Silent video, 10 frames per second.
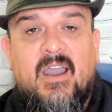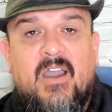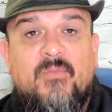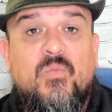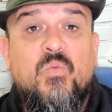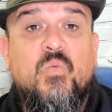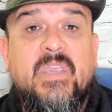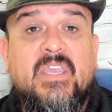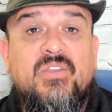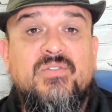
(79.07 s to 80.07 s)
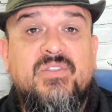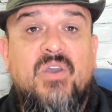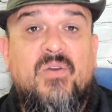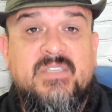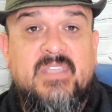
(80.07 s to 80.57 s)
Um, we can use
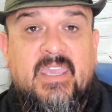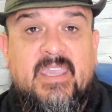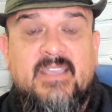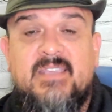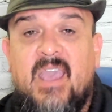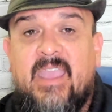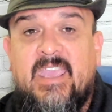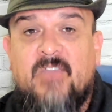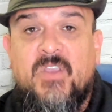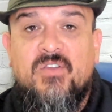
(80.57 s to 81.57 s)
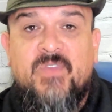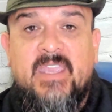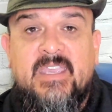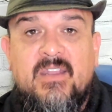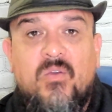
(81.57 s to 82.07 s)
those things. If you're
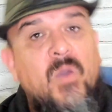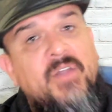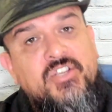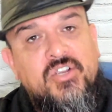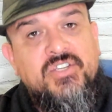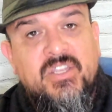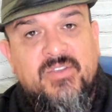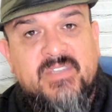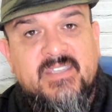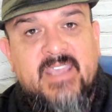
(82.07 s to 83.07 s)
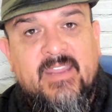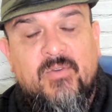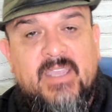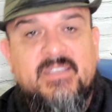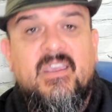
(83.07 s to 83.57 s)
thinking, well, the church can use this
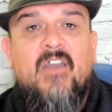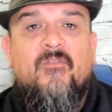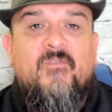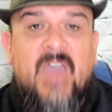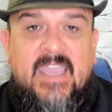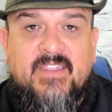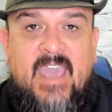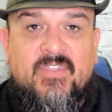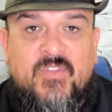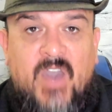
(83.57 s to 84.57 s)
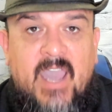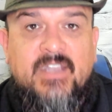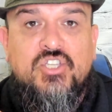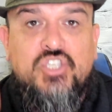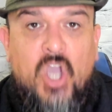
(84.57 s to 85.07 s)
anyways, fight that
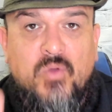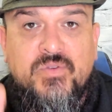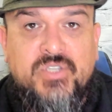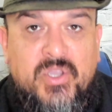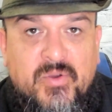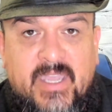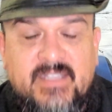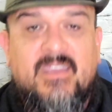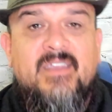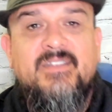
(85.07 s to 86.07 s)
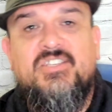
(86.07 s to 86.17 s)
thought. Don't do it.